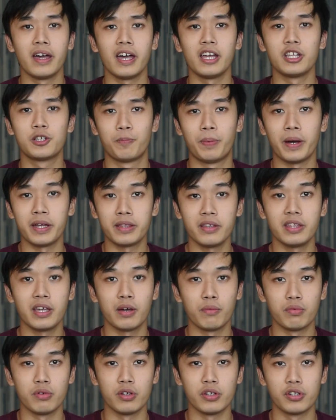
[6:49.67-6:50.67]
it's better
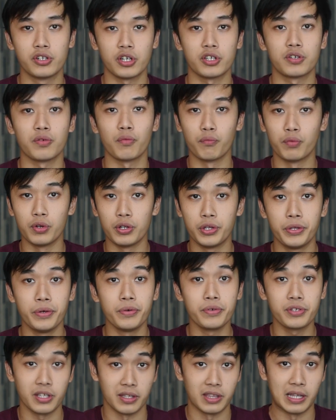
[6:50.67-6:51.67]
that we just
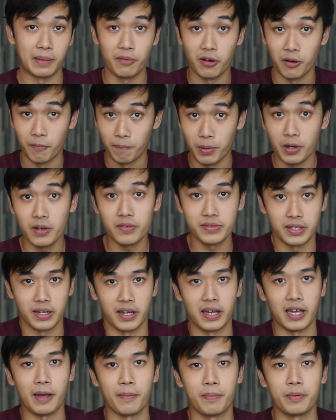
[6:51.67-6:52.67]
reduce the number of births
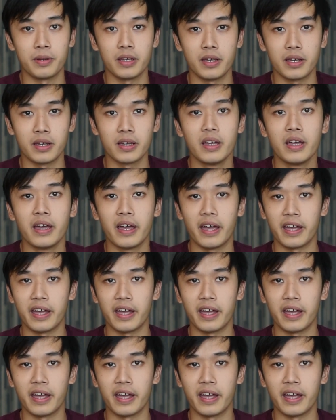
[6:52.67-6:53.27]
that are happening